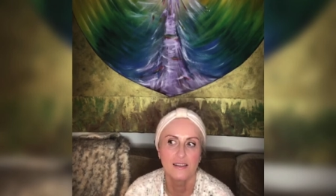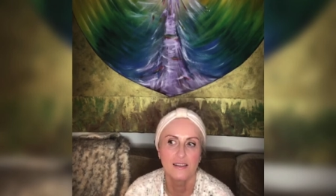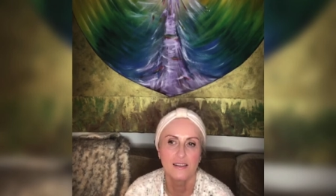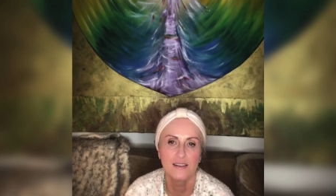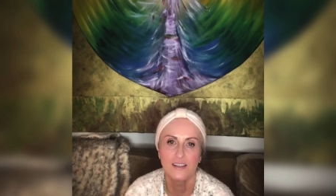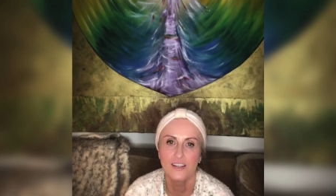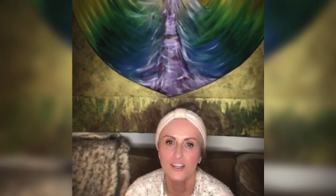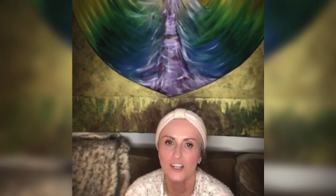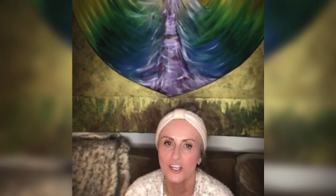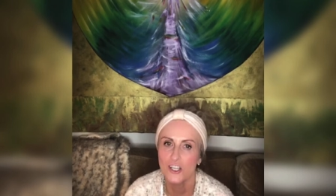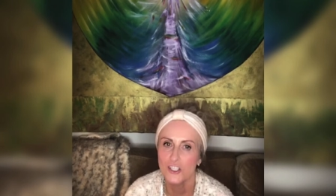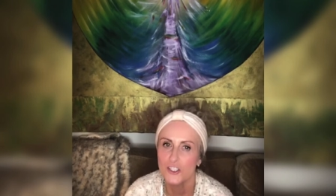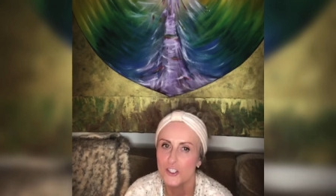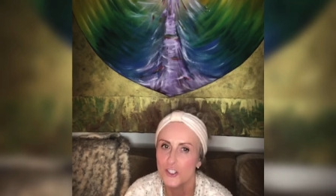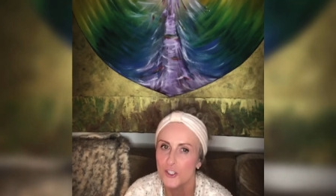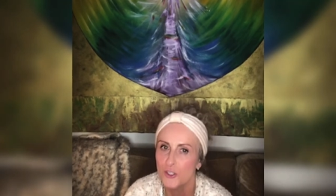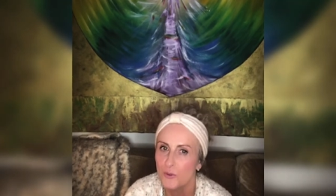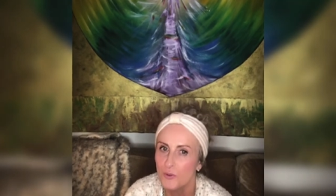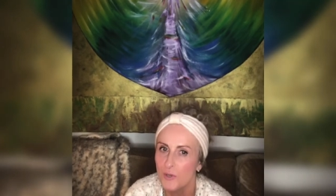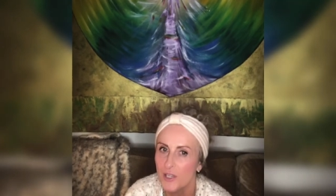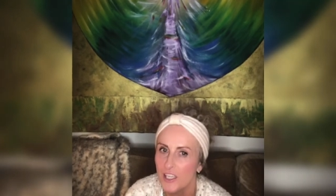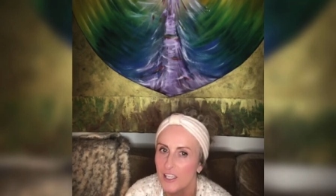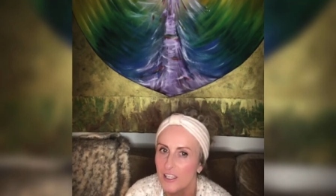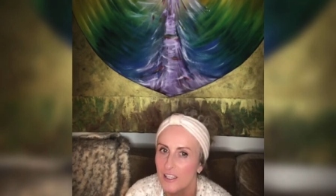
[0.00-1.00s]
Or do
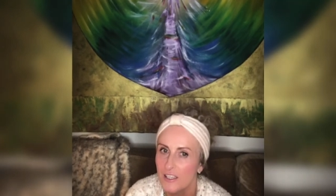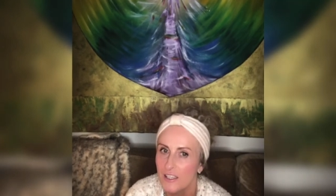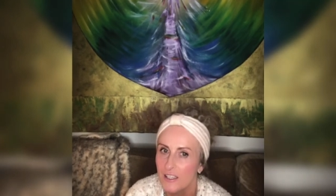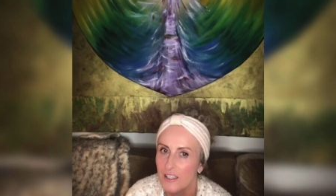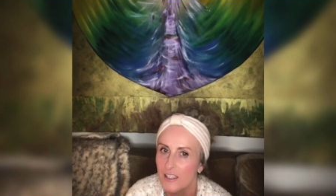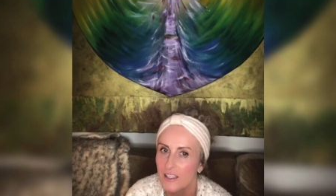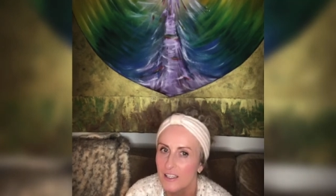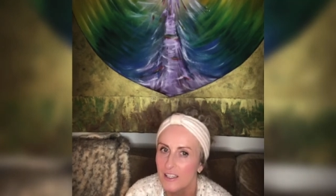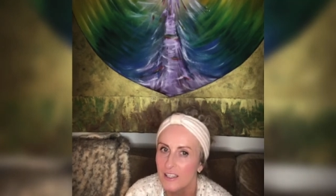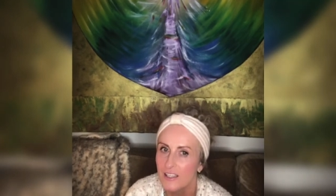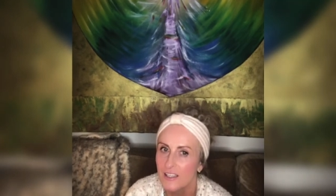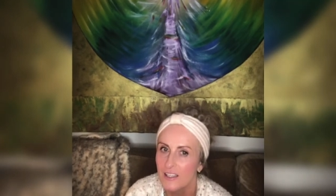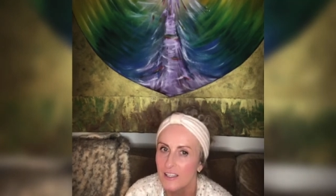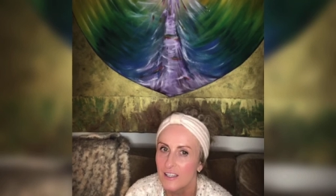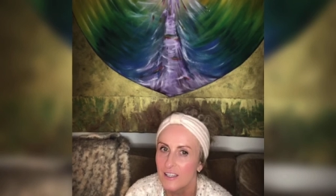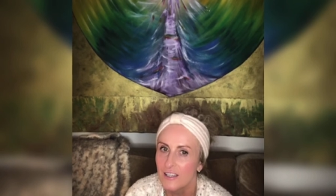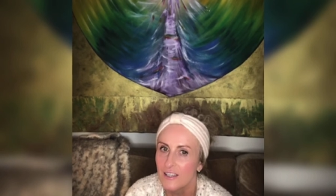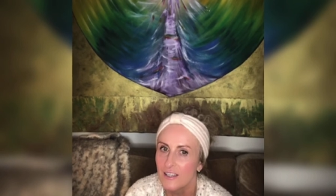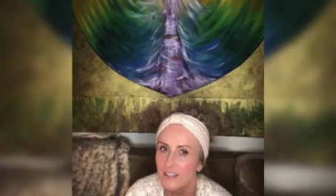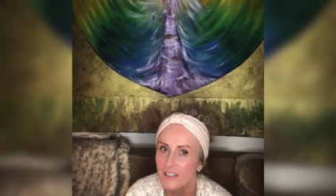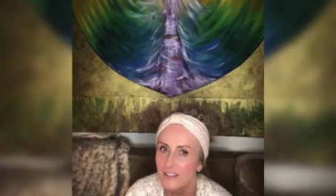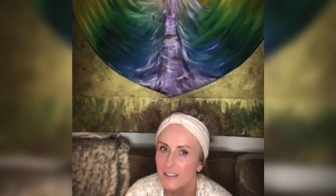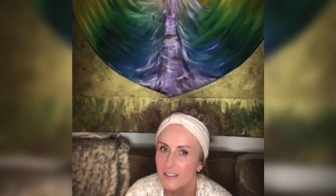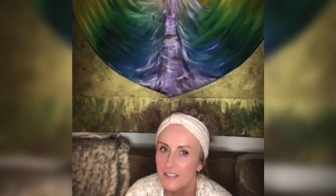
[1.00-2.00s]
we?
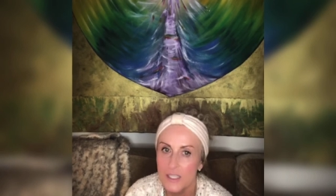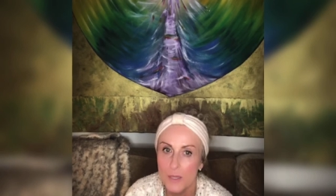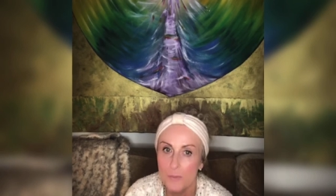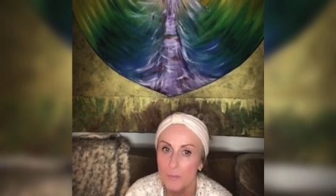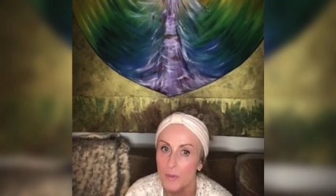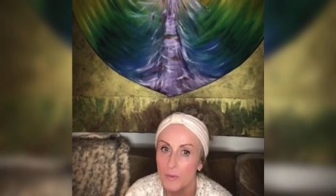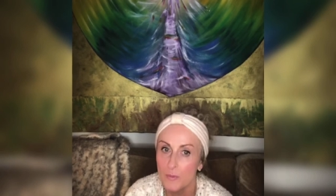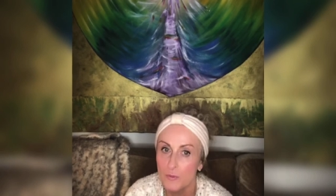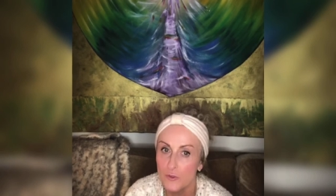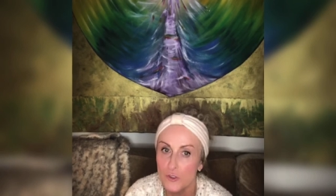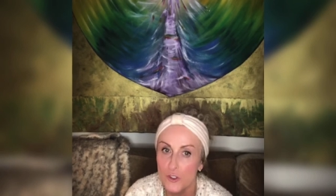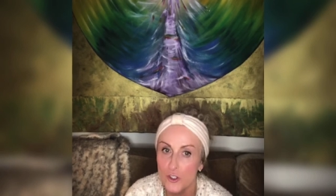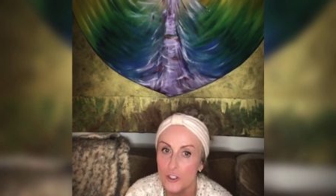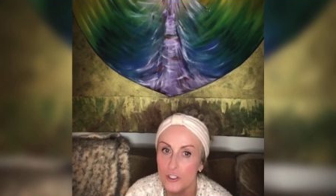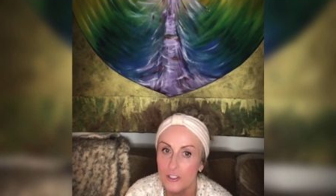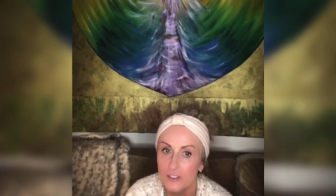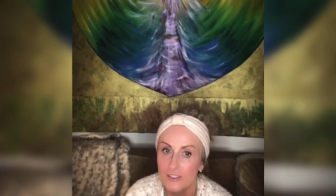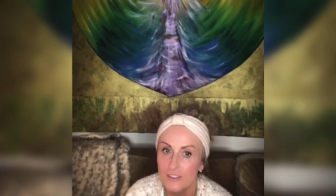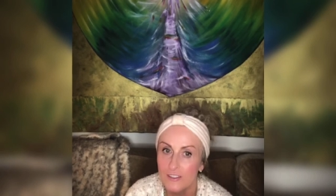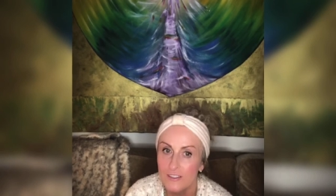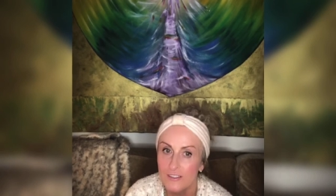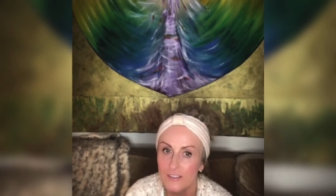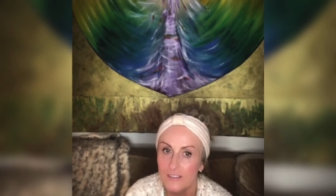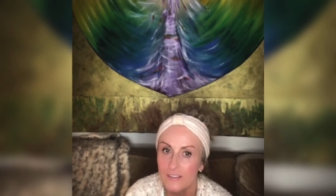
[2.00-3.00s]
Some people don't.
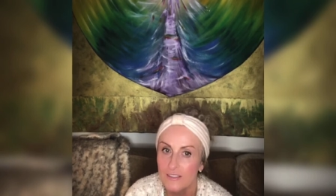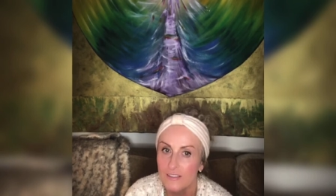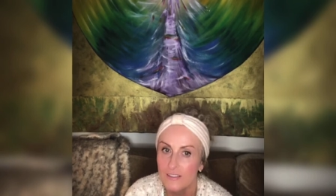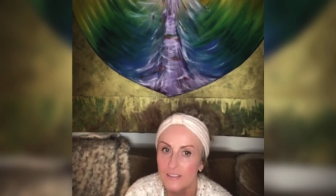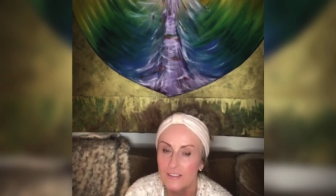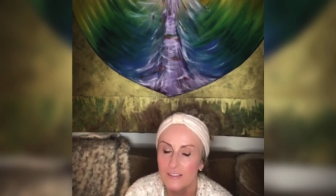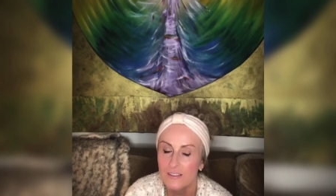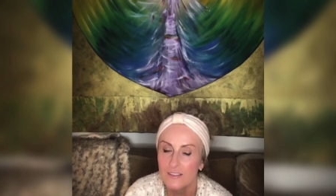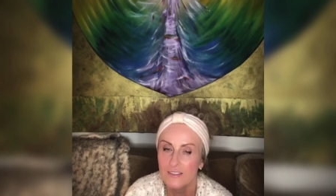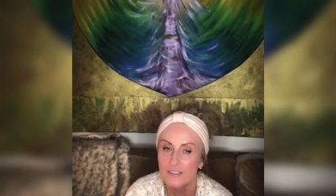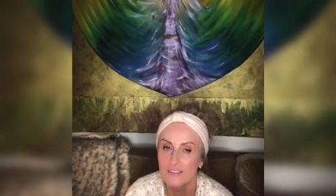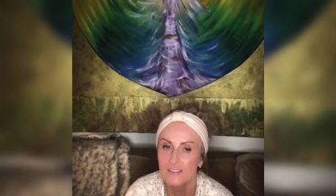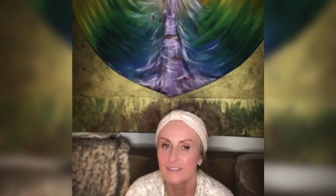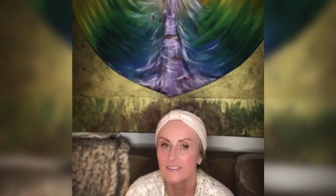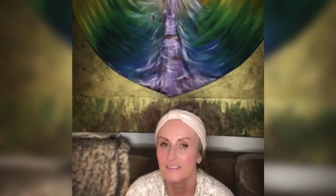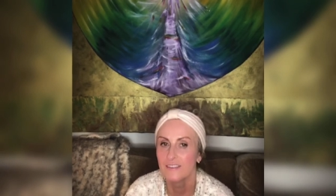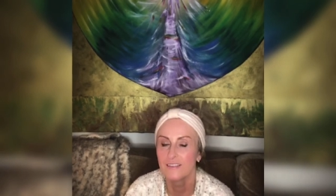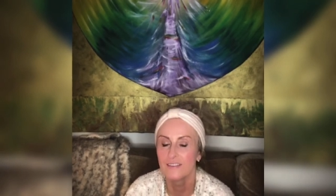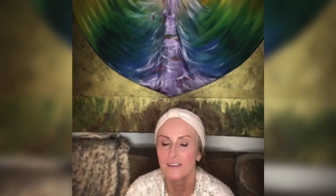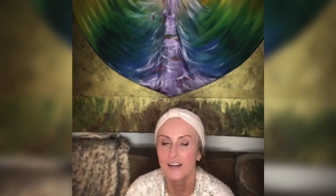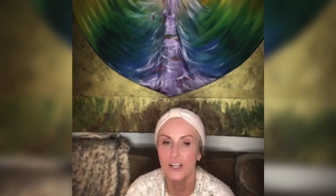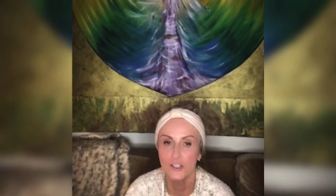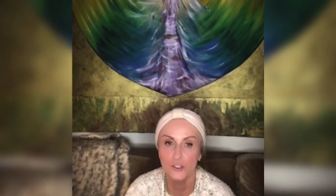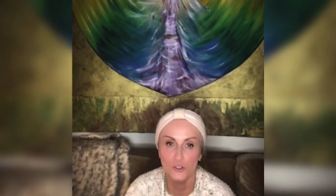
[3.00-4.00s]

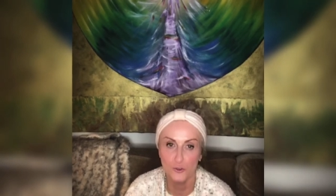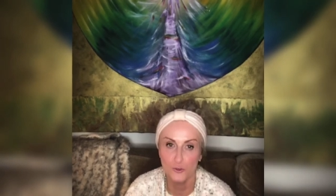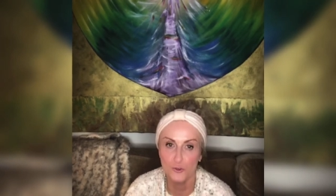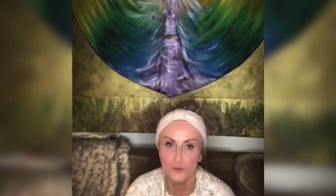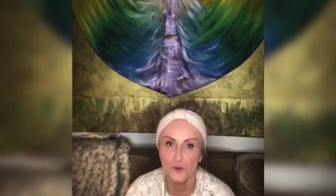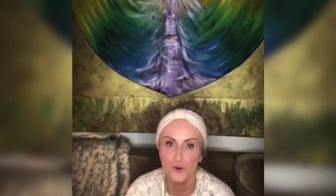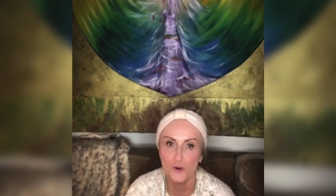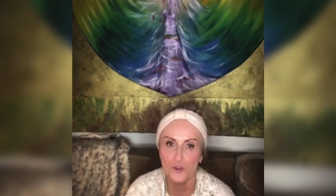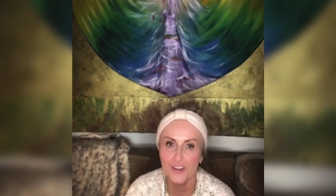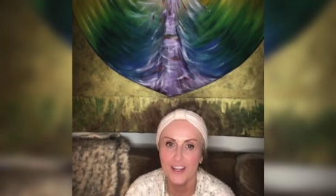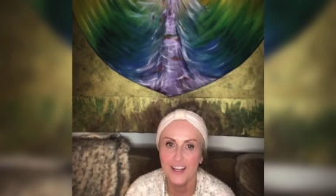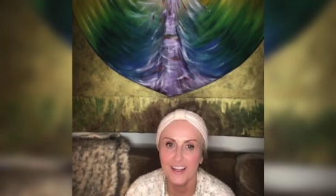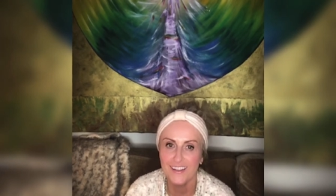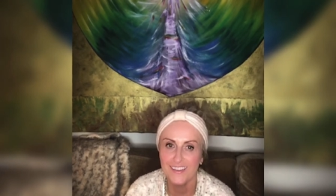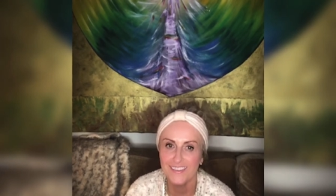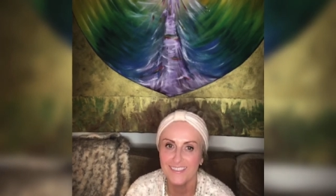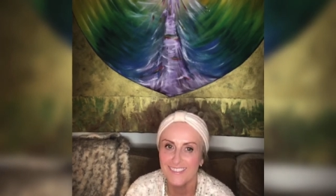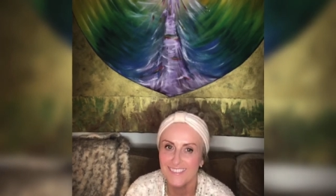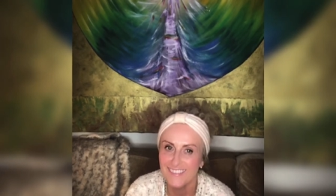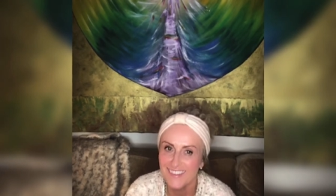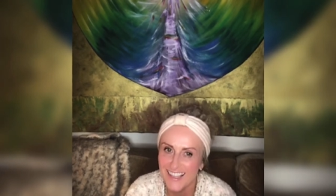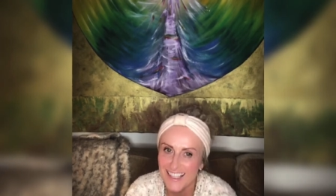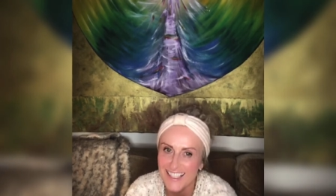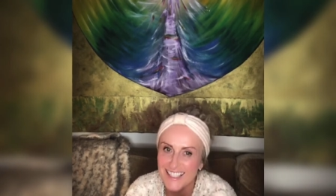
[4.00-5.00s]
And you know that.
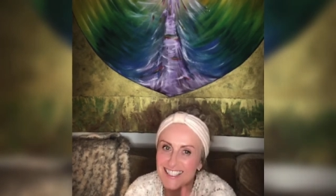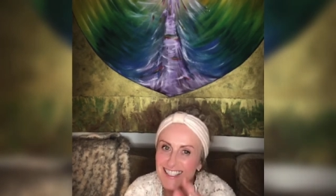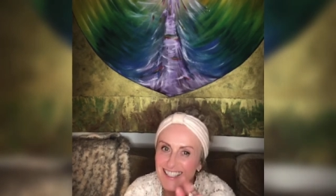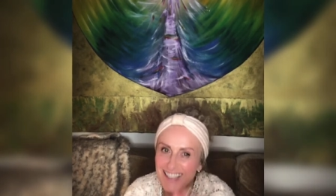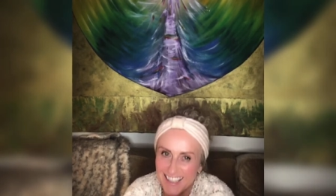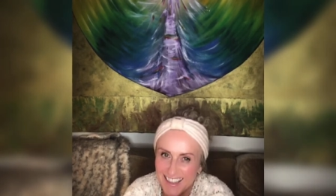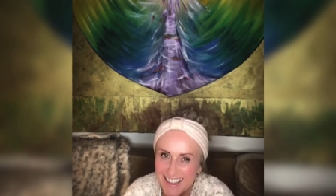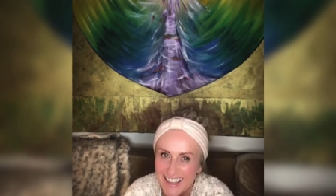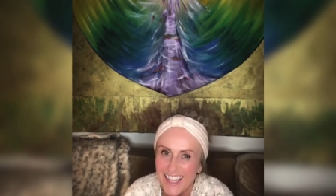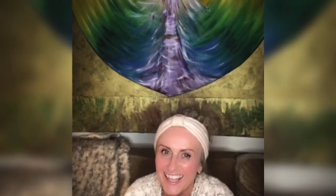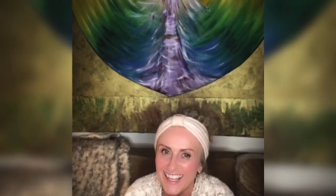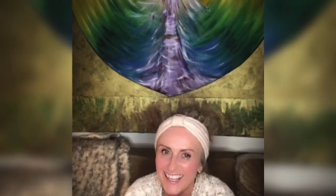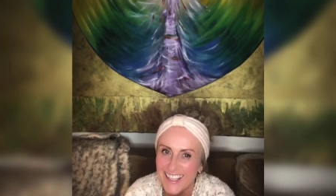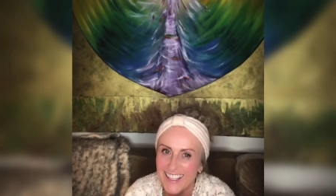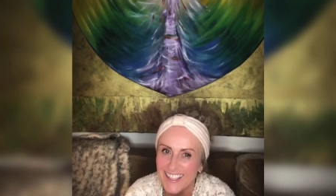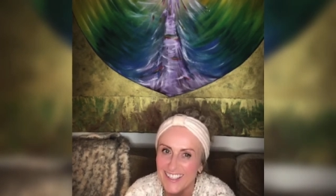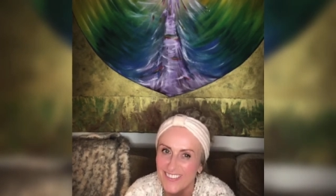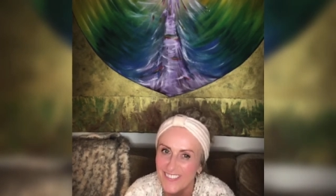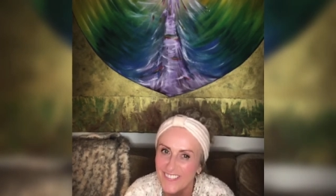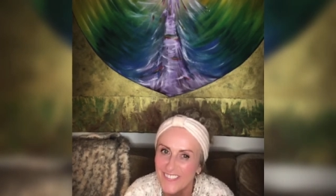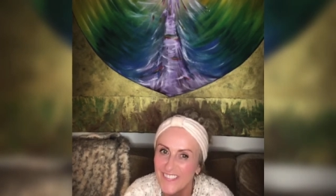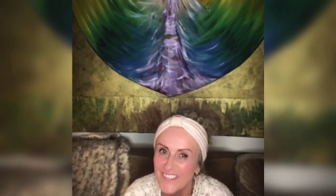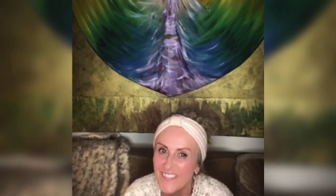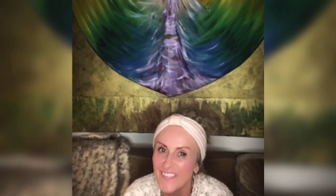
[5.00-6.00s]
That's the thing. You
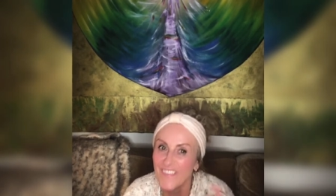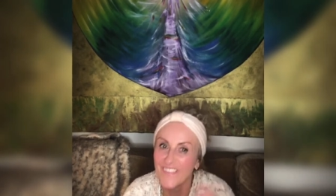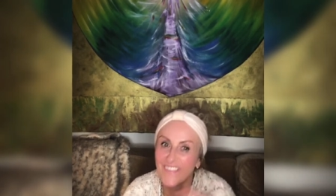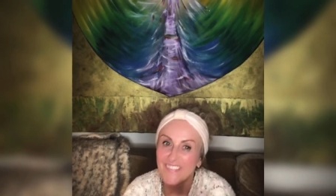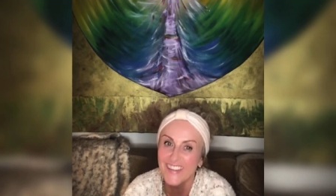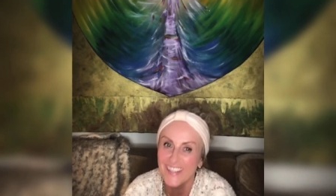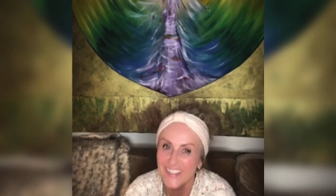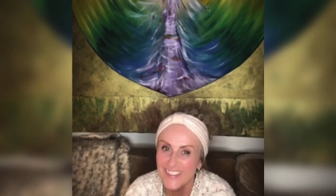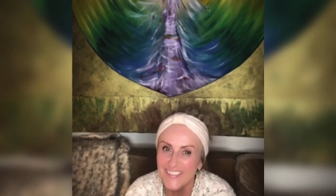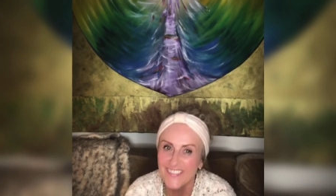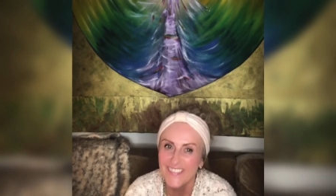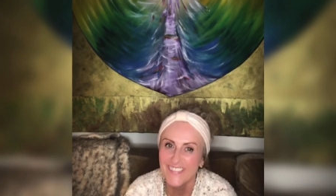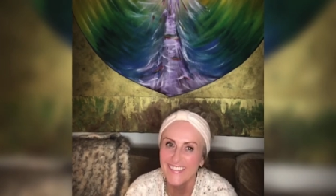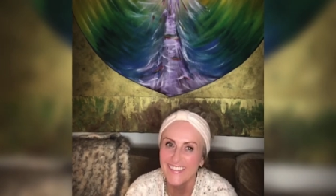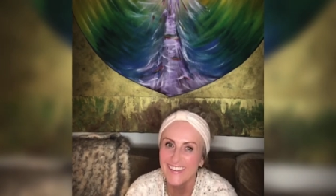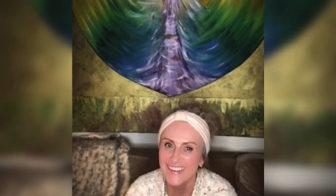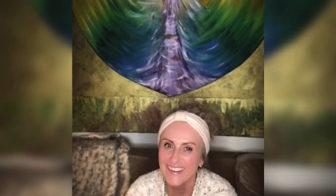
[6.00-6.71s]
know they don't.